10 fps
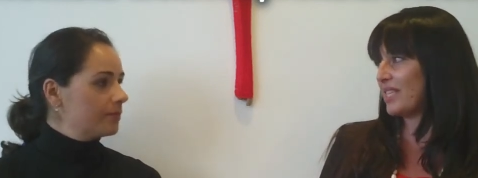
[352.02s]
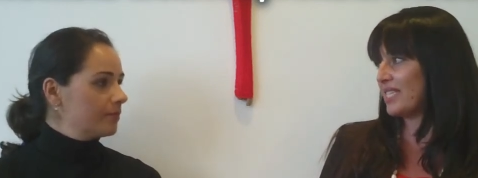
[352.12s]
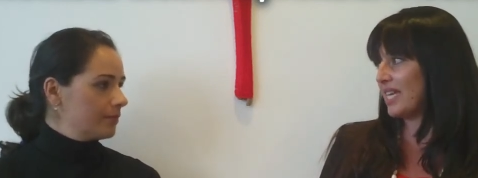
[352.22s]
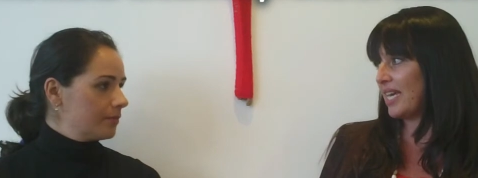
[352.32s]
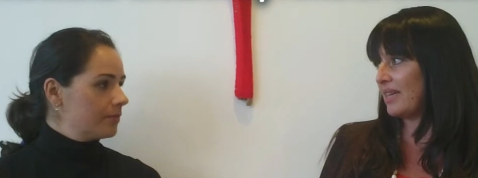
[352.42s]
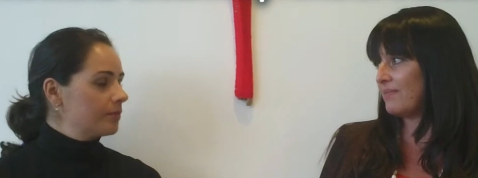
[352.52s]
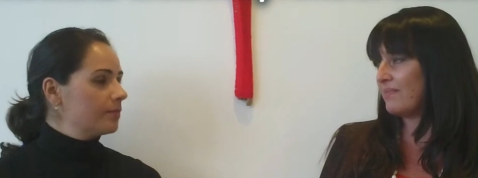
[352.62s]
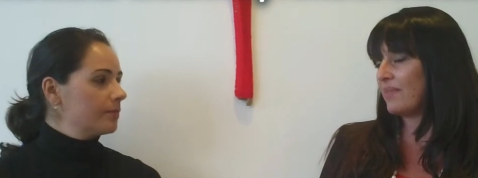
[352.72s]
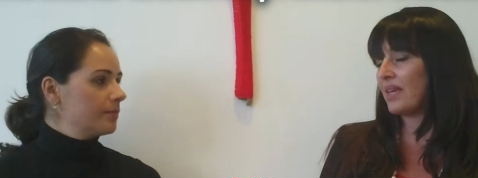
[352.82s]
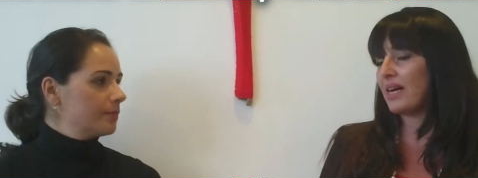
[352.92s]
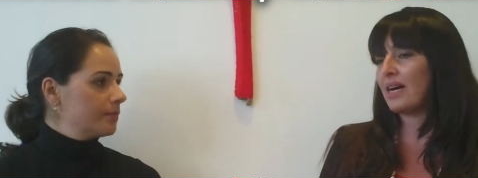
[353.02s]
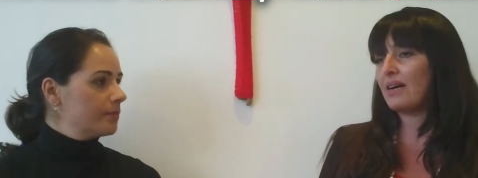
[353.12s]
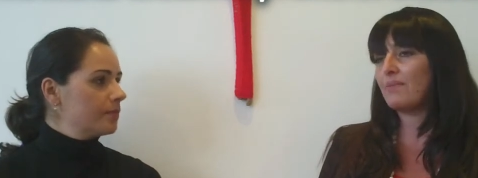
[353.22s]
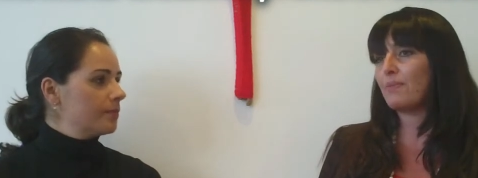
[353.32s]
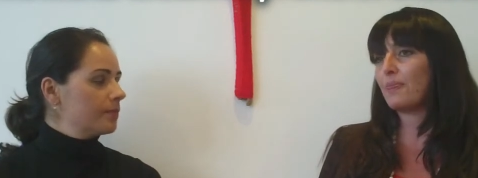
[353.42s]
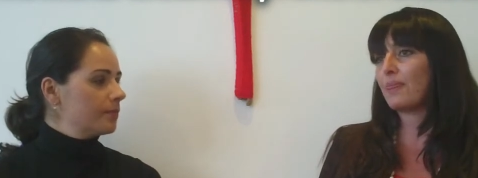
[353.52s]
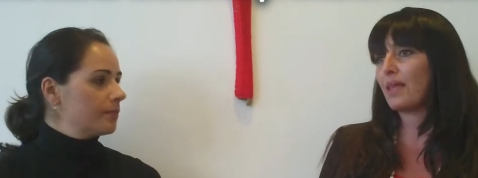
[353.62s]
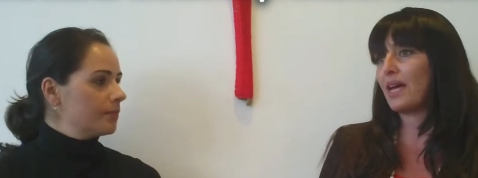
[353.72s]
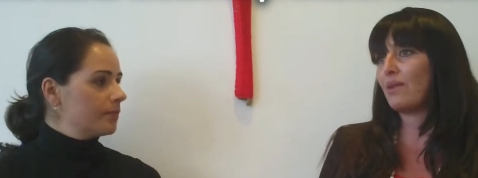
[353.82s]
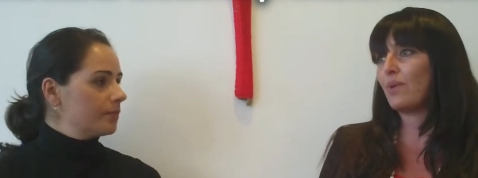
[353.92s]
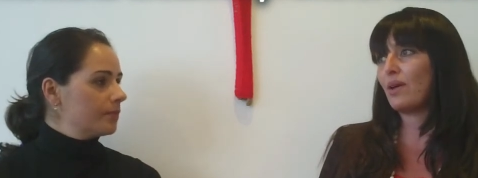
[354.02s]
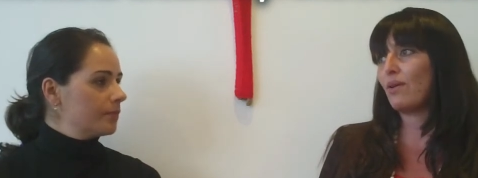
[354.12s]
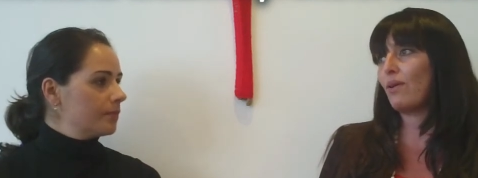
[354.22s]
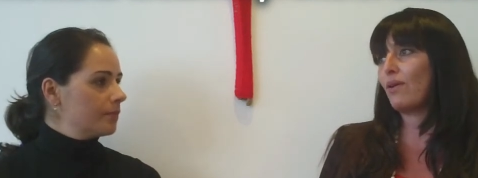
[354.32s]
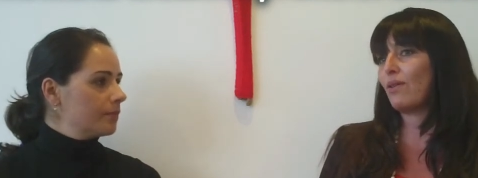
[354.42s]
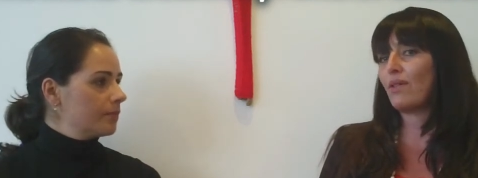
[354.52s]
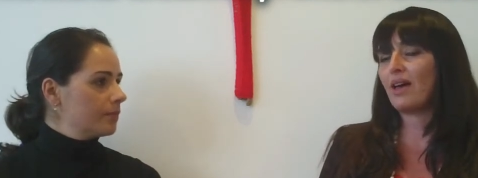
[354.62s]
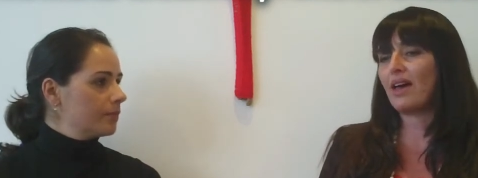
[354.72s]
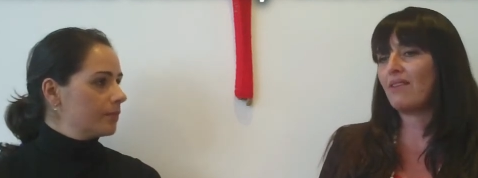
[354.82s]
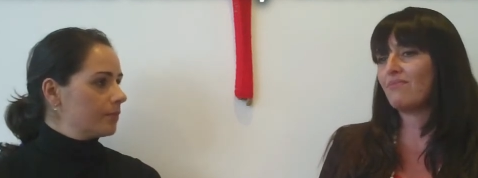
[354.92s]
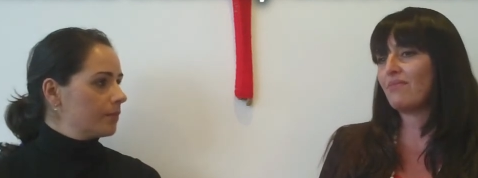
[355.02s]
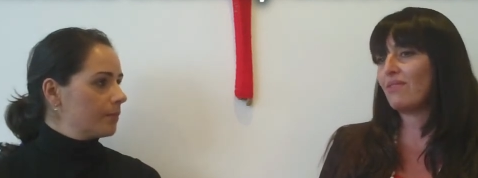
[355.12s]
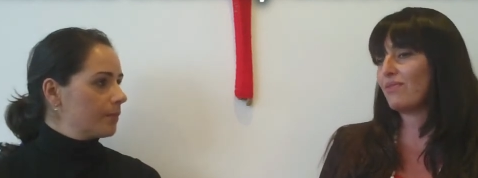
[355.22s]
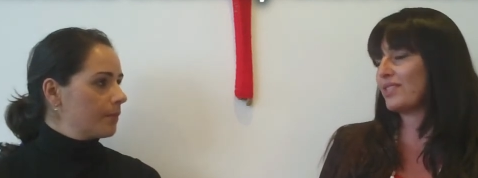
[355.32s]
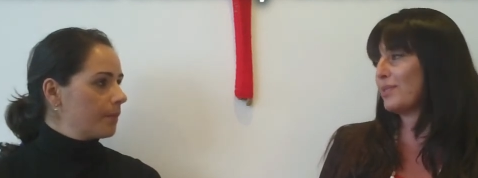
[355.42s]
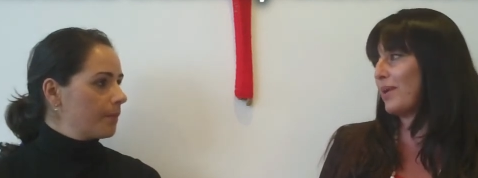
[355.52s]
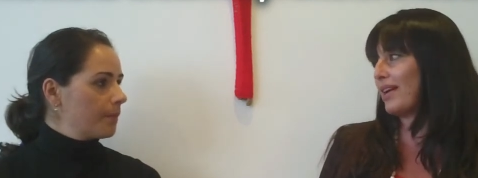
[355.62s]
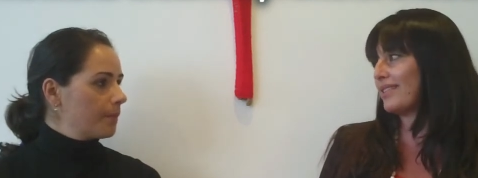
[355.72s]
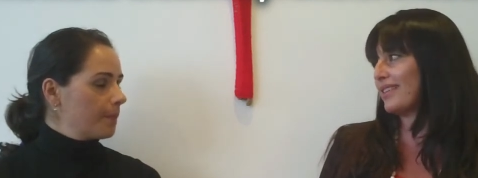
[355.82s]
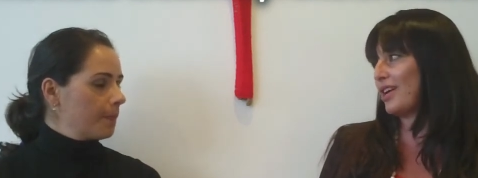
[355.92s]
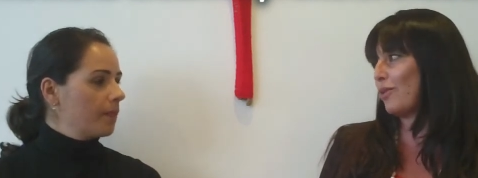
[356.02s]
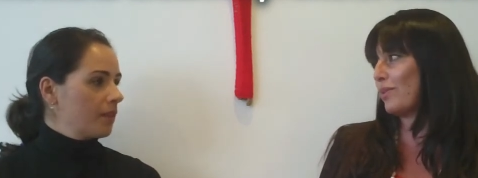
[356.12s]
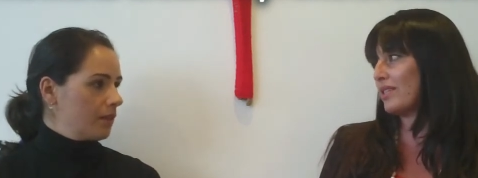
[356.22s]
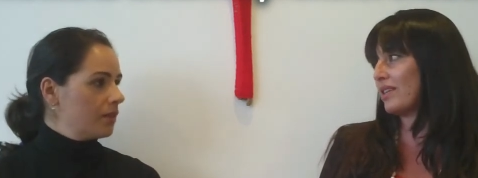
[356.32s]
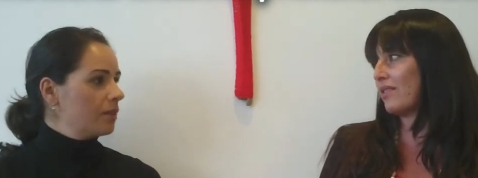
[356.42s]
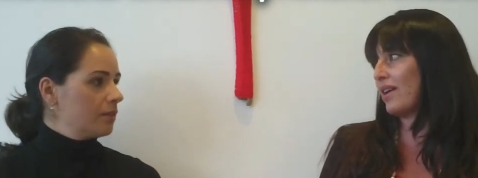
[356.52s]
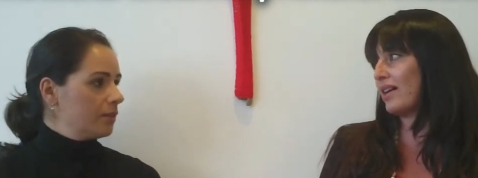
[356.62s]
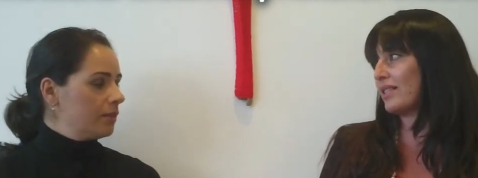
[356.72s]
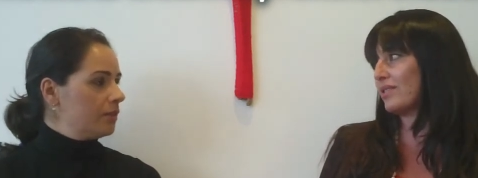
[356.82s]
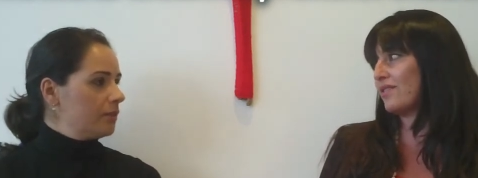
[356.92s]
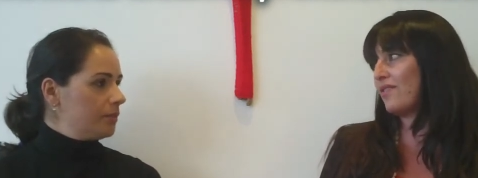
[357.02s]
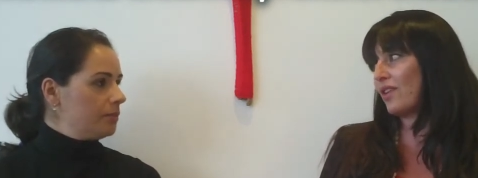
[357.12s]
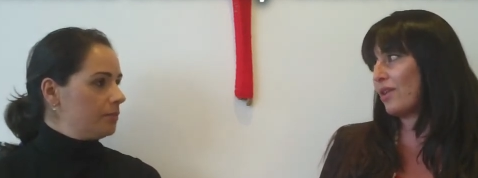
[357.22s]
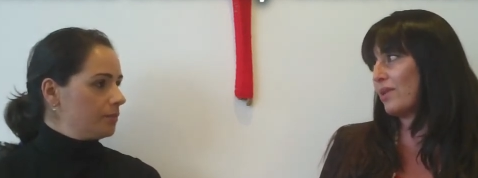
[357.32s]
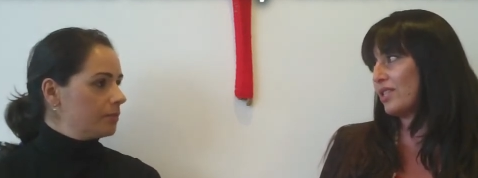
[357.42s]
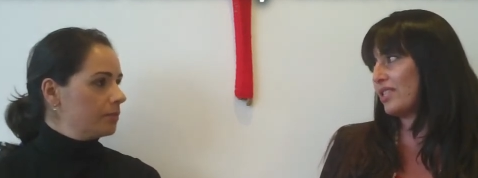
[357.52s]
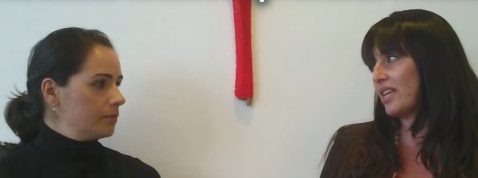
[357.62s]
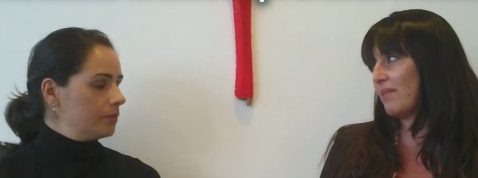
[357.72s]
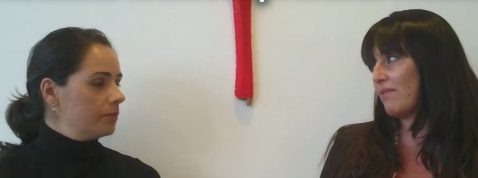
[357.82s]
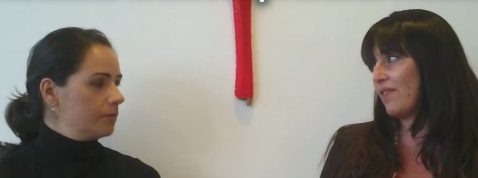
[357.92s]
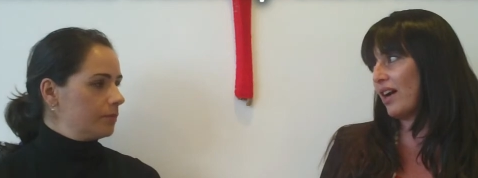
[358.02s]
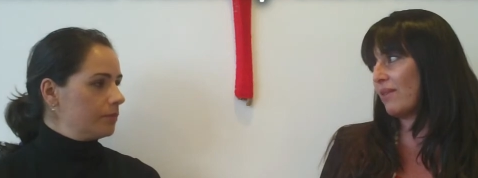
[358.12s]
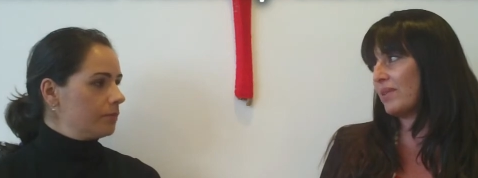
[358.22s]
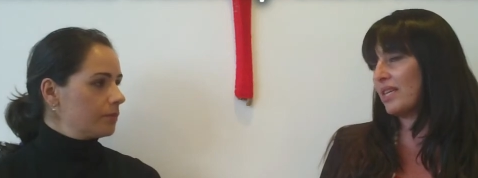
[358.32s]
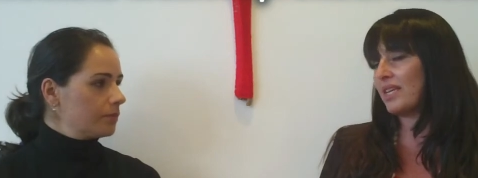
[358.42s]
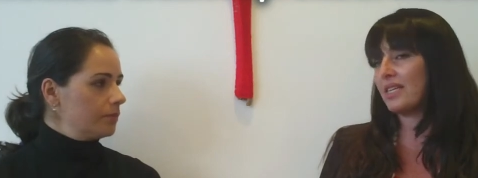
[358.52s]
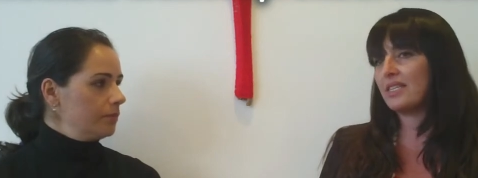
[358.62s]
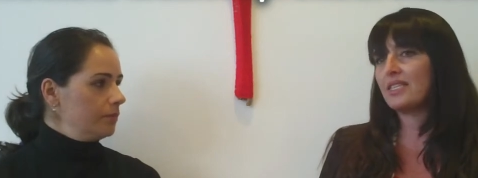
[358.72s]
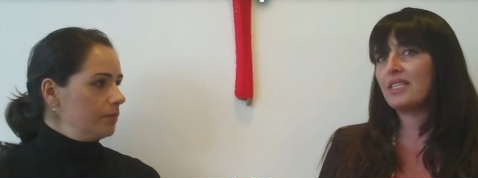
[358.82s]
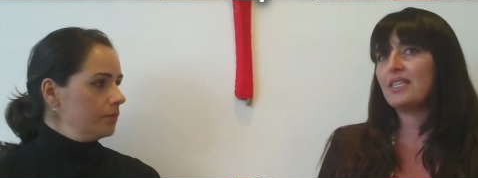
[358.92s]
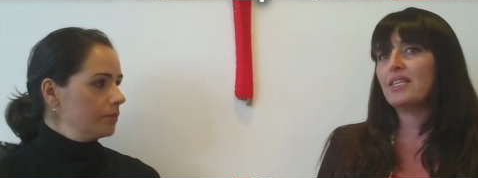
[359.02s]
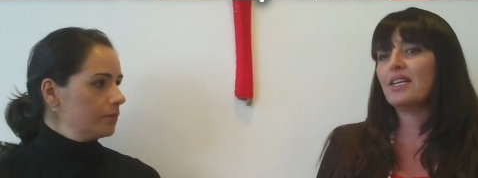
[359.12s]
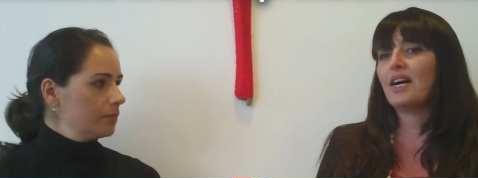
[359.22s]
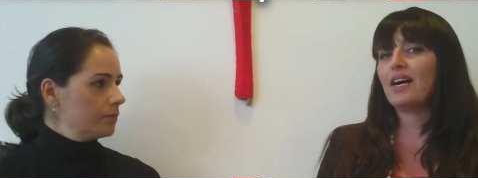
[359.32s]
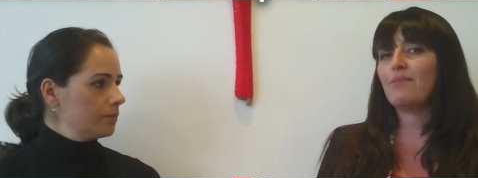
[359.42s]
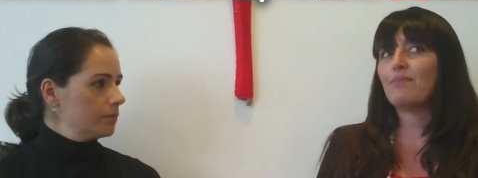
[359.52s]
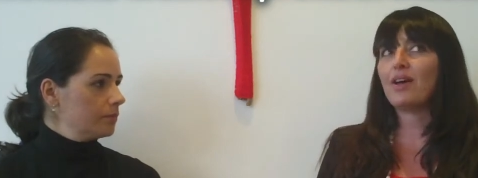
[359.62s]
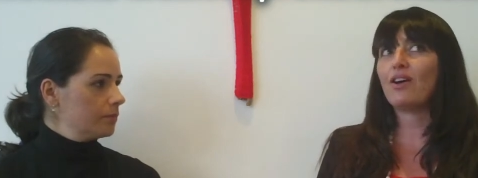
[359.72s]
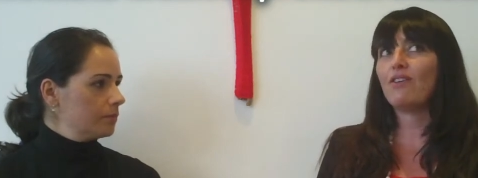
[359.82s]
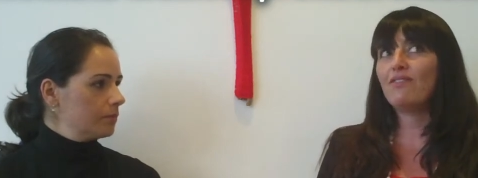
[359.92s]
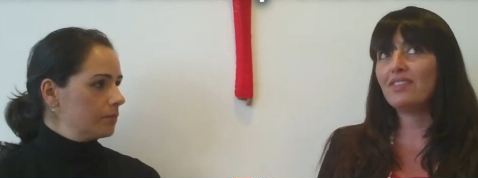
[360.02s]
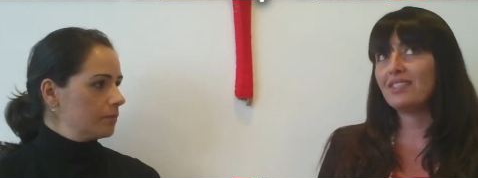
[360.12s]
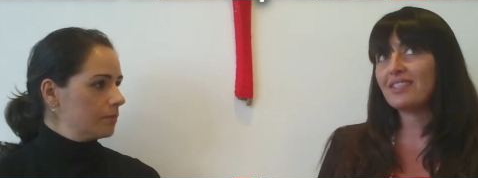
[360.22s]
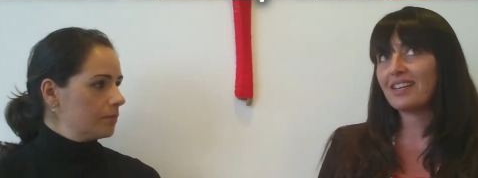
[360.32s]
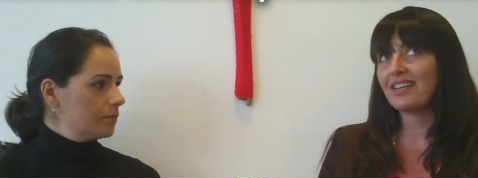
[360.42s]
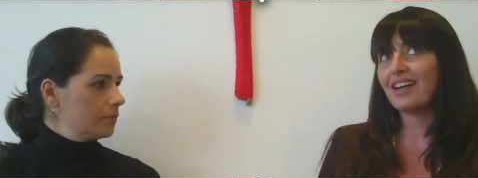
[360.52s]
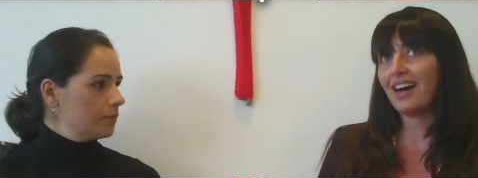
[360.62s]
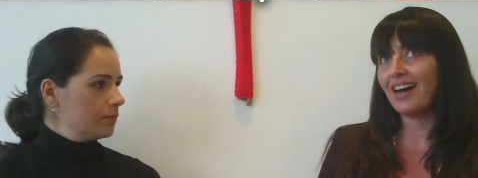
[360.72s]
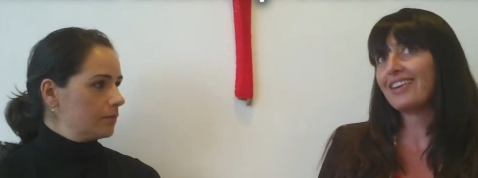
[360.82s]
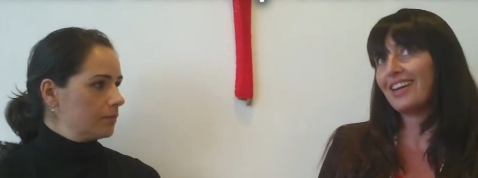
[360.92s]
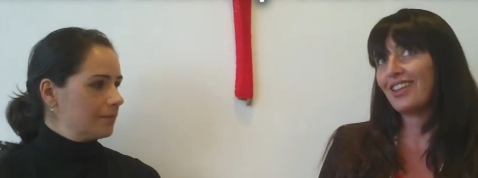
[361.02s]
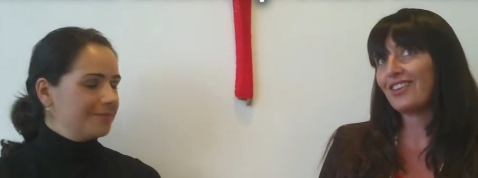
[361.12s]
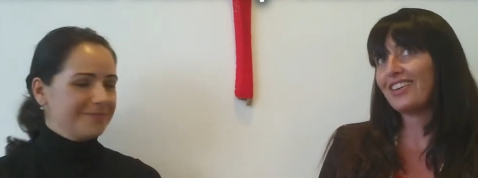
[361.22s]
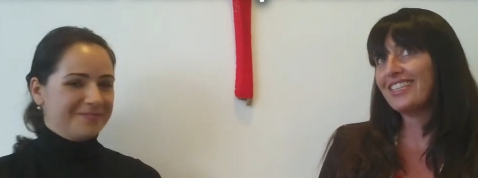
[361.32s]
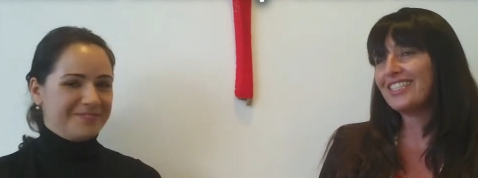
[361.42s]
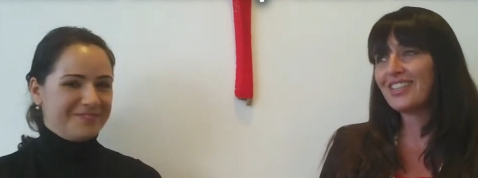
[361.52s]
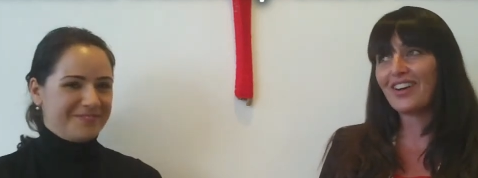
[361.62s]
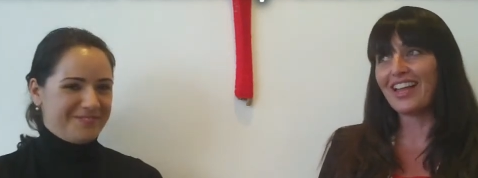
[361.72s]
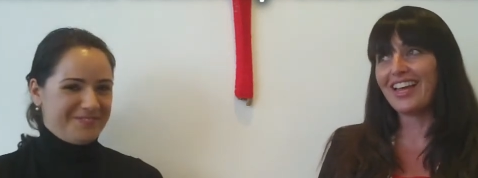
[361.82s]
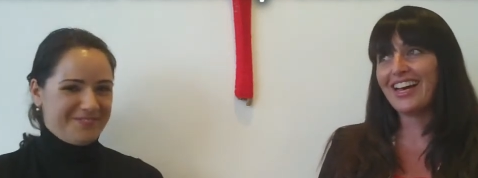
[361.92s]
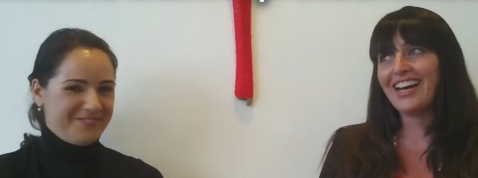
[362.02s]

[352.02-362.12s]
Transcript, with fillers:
Speaker 1: the team, um, and we all respect and help each other out. So it's very much a team environment here. Um, my office is like an art gallery, so I